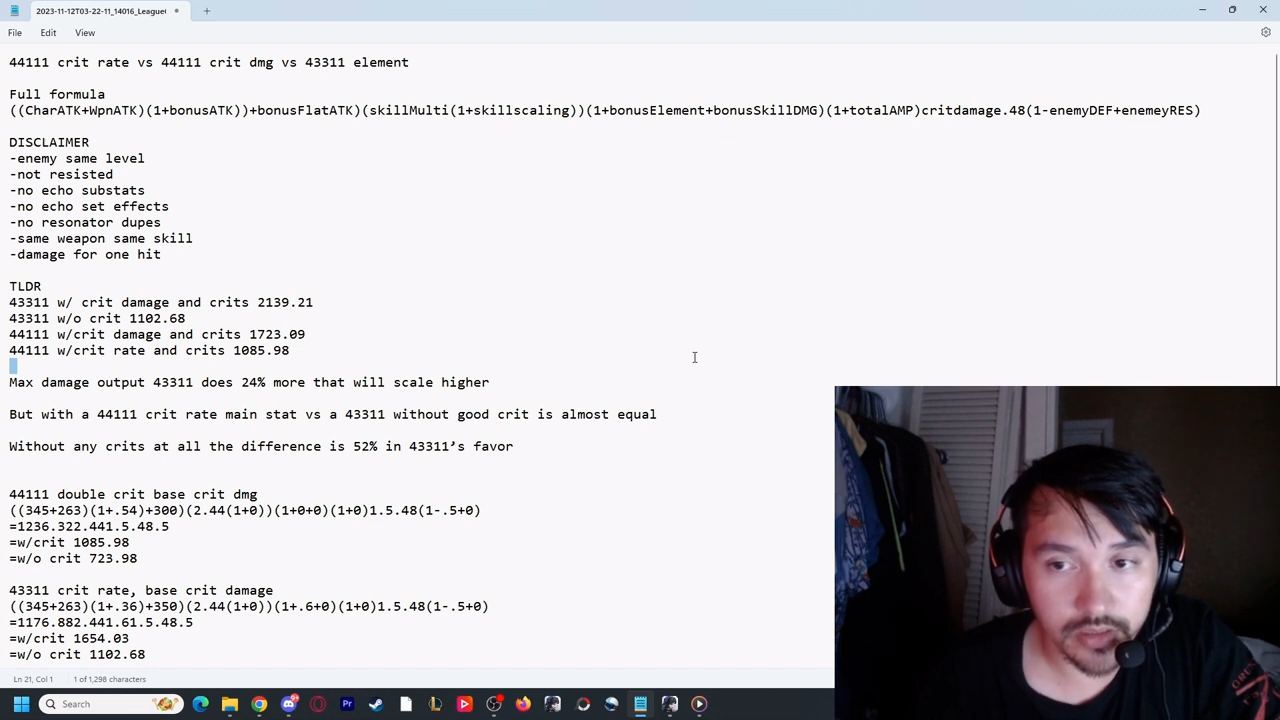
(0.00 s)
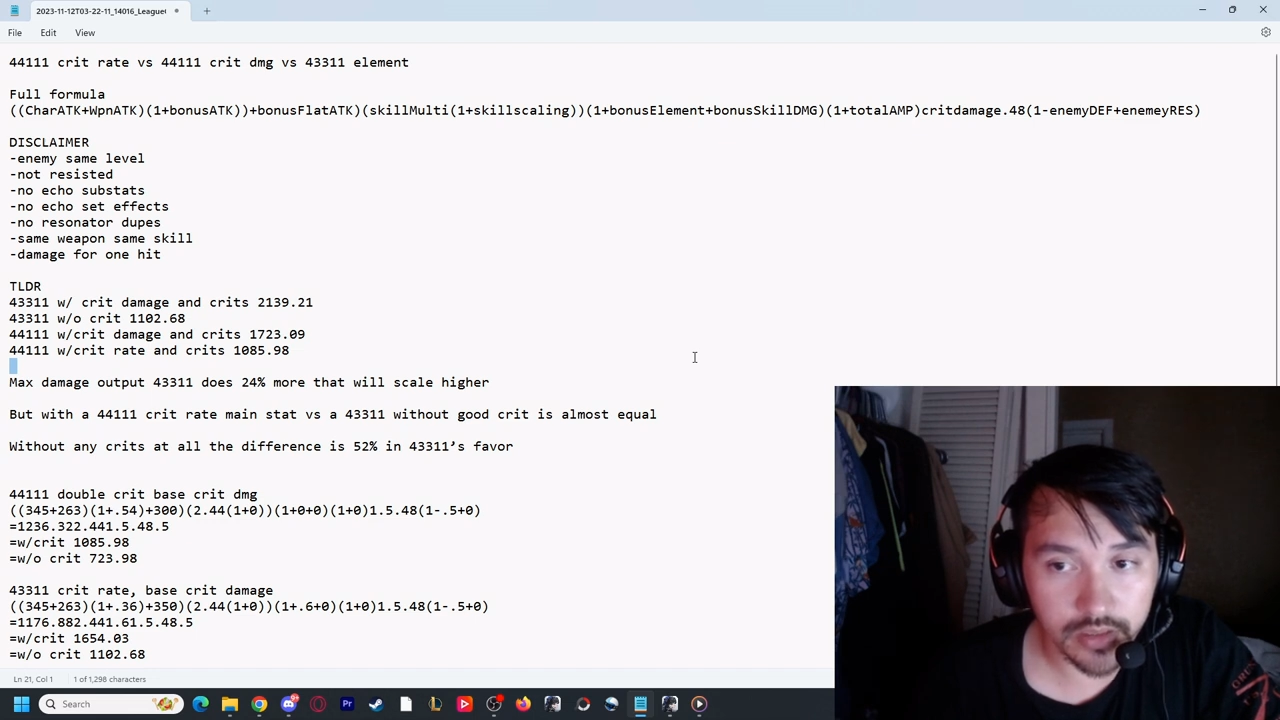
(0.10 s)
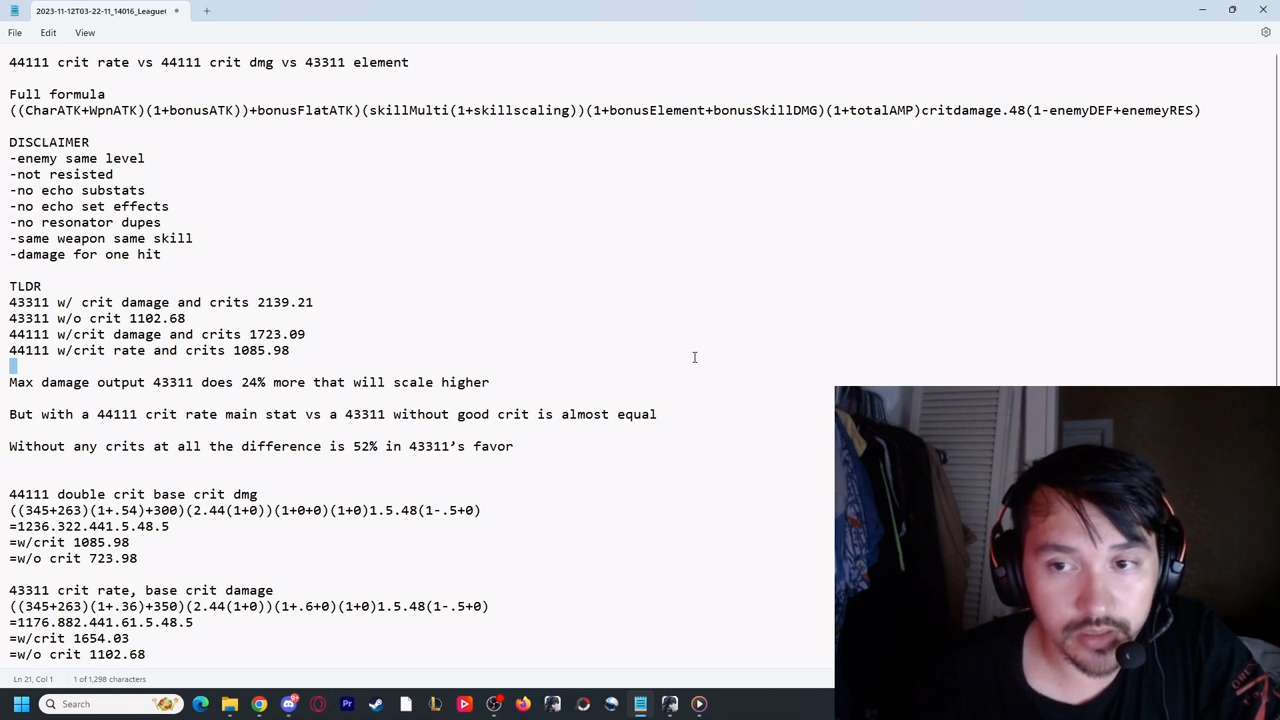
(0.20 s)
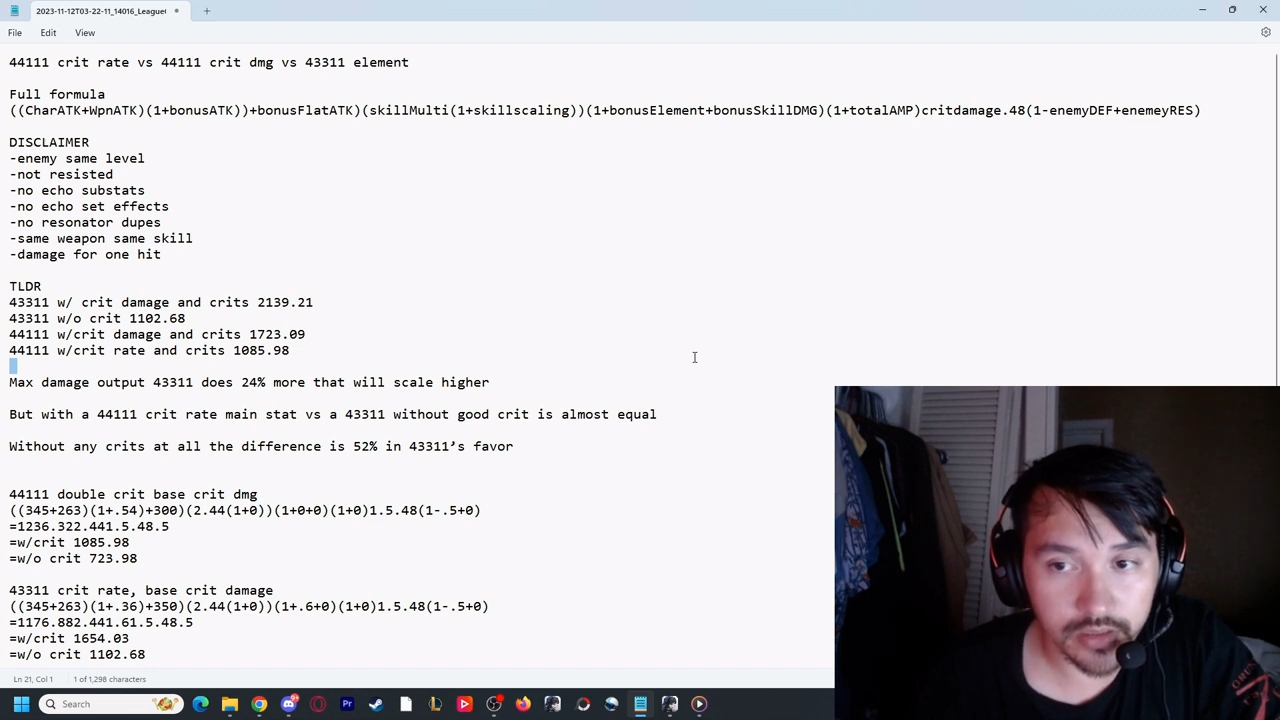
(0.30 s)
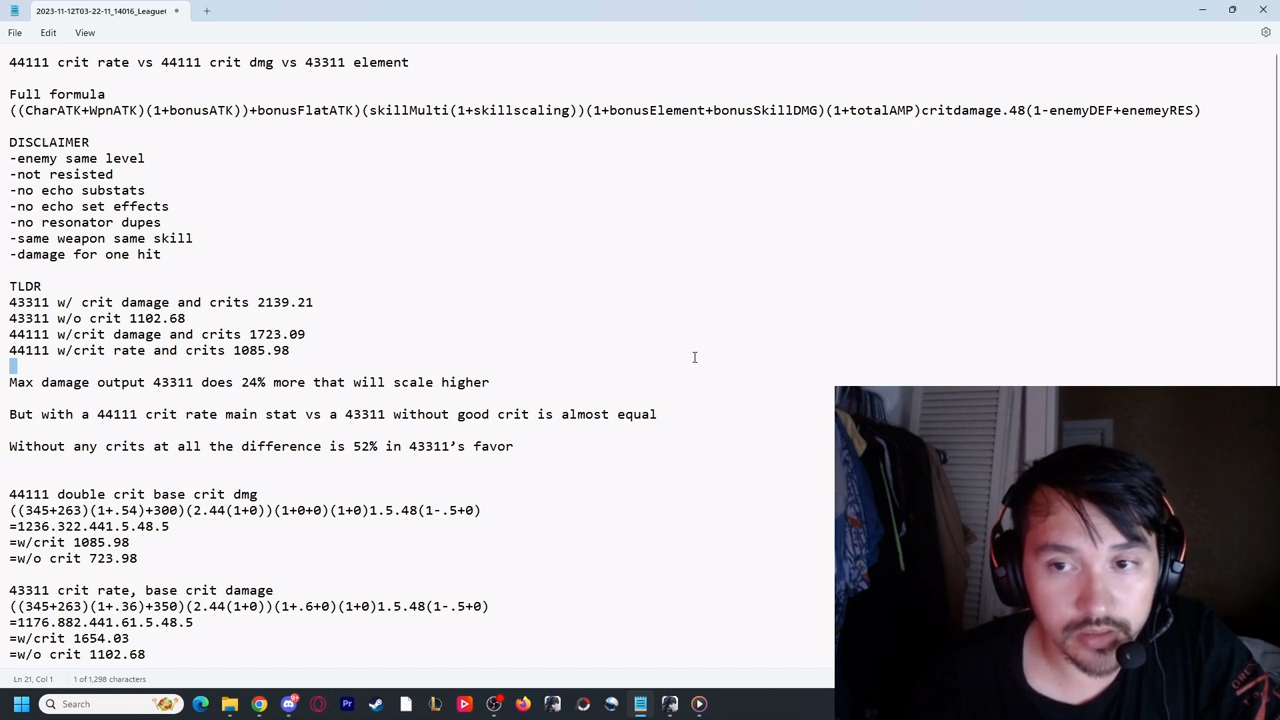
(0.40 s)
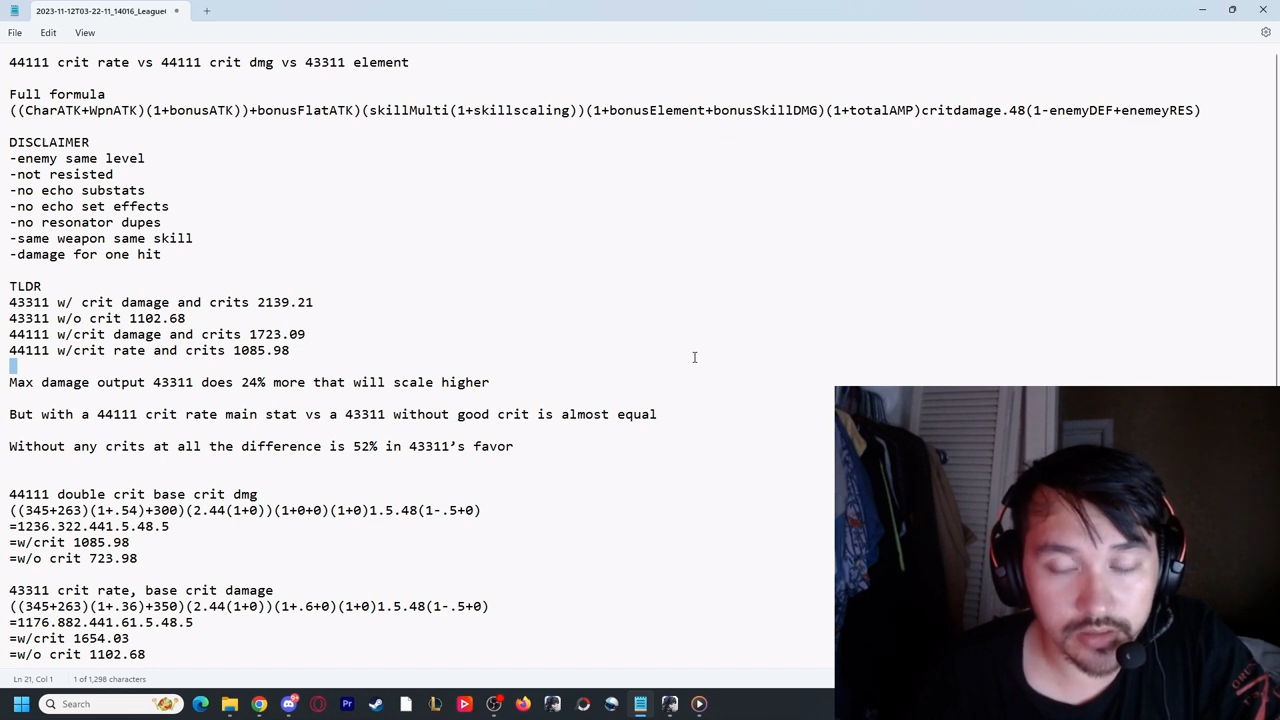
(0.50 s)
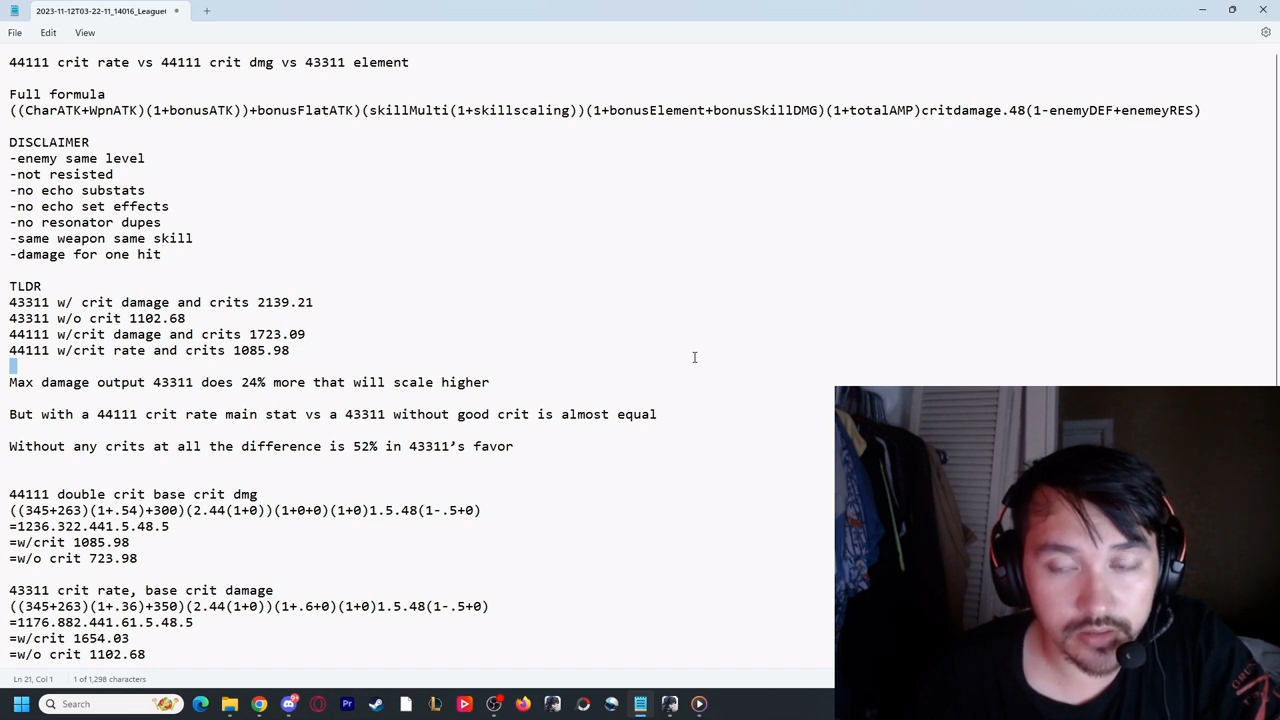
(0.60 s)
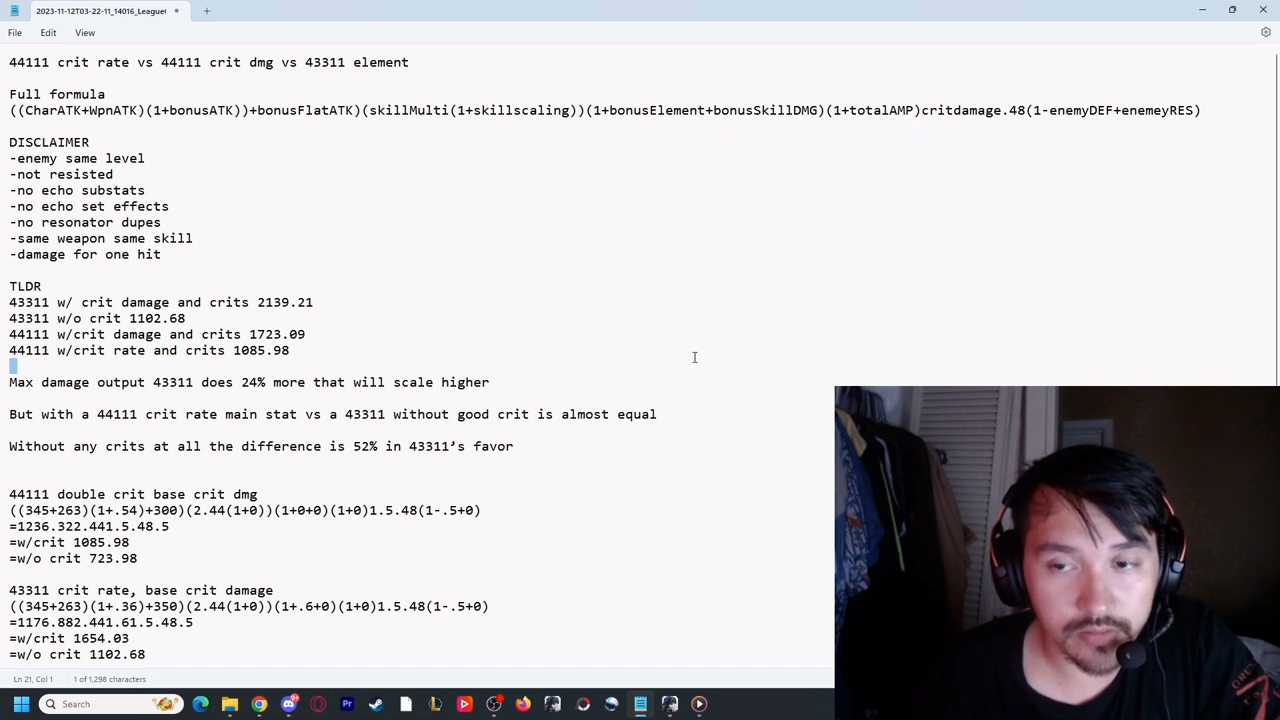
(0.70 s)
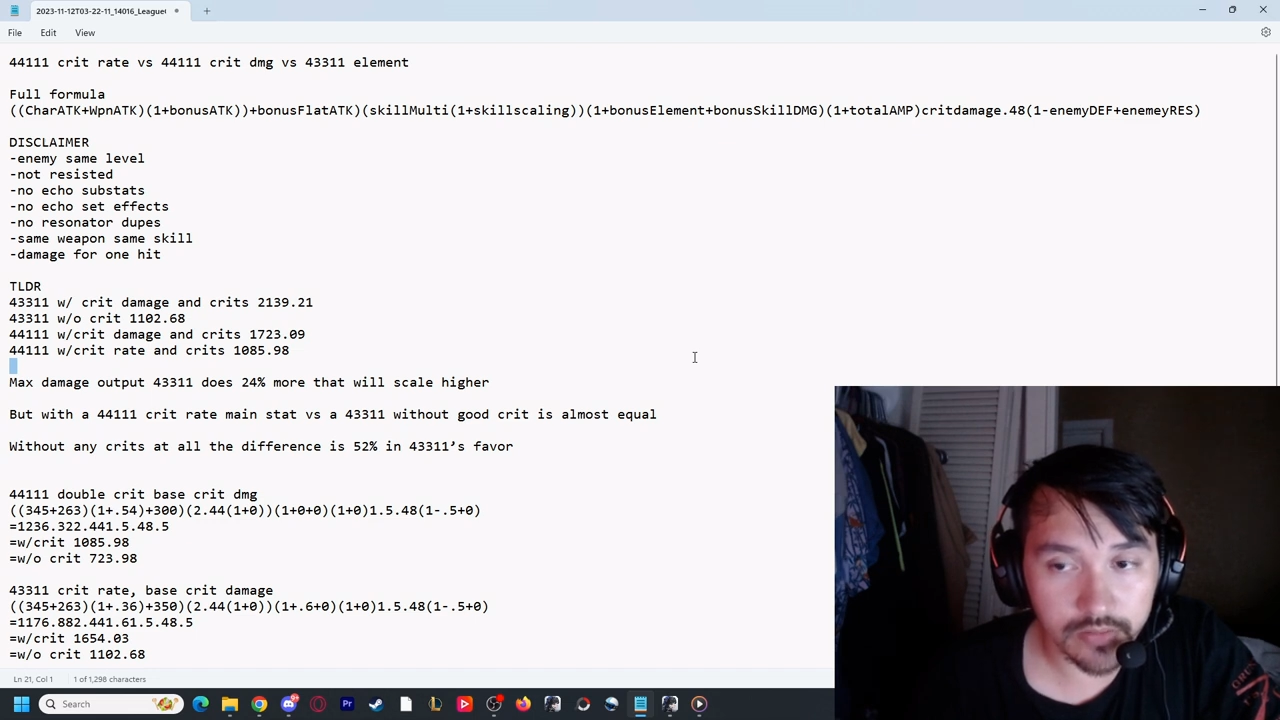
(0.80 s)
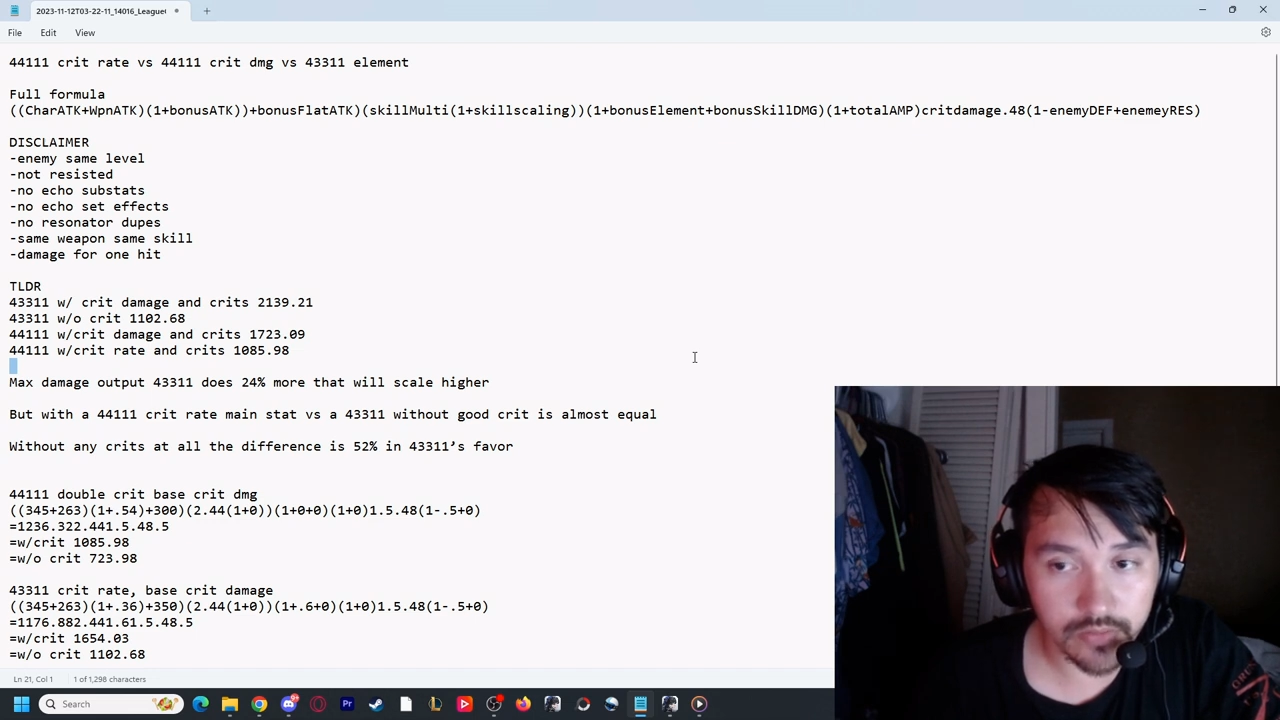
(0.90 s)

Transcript: is